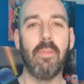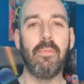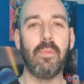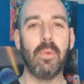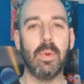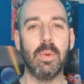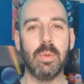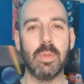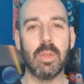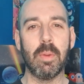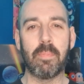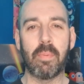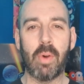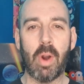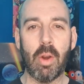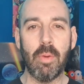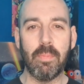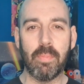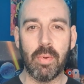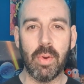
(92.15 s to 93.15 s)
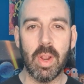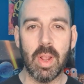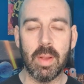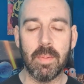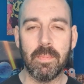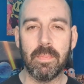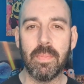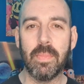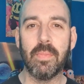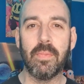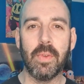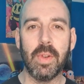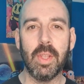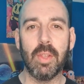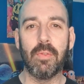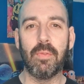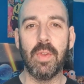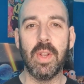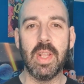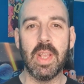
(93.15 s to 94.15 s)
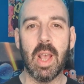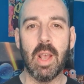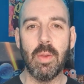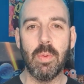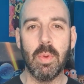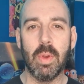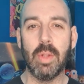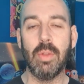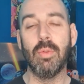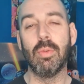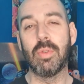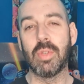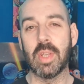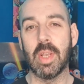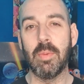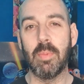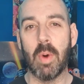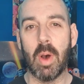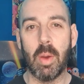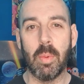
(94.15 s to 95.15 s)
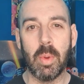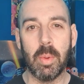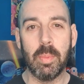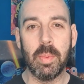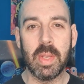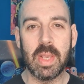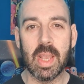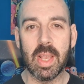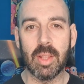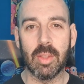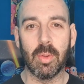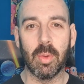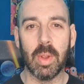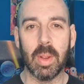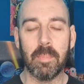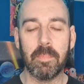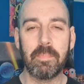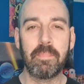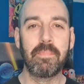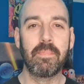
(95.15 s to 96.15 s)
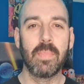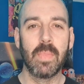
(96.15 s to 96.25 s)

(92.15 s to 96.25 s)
I thought it was appropriate for this video, and you'll see why when we get to it.